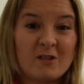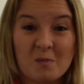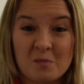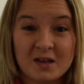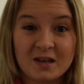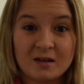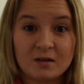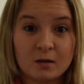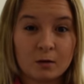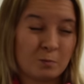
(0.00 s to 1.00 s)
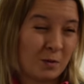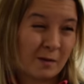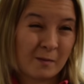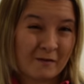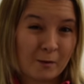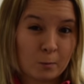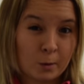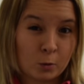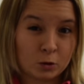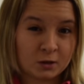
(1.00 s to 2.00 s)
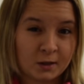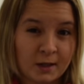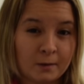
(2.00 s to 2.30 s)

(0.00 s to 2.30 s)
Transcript: family, the odd bit of my family watch it,